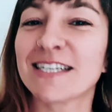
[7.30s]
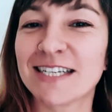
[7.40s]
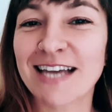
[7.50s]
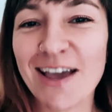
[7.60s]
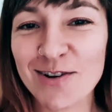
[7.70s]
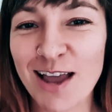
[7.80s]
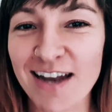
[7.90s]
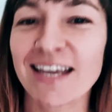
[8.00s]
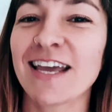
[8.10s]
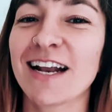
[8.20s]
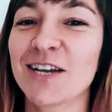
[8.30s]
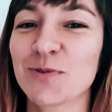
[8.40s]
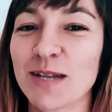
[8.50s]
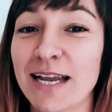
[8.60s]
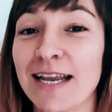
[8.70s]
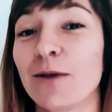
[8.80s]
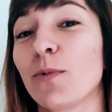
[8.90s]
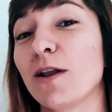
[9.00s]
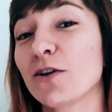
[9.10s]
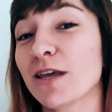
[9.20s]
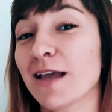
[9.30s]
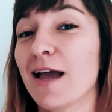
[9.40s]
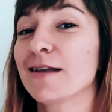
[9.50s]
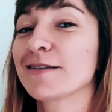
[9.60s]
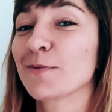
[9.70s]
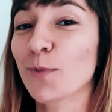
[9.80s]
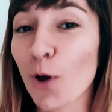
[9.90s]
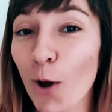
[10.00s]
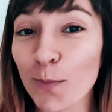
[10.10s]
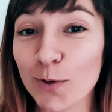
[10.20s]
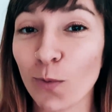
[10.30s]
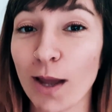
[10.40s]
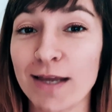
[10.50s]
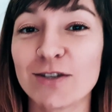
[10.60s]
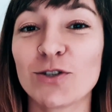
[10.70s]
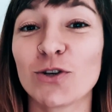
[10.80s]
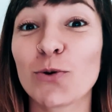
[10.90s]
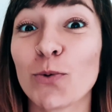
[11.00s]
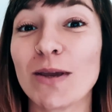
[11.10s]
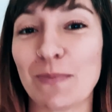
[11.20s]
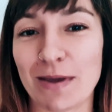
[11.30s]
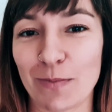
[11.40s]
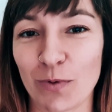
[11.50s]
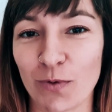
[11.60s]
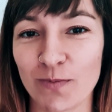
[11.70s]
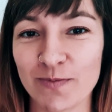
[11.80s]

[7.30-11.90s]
Today on Learning English with Lily, we're looking at some common ways to greet people.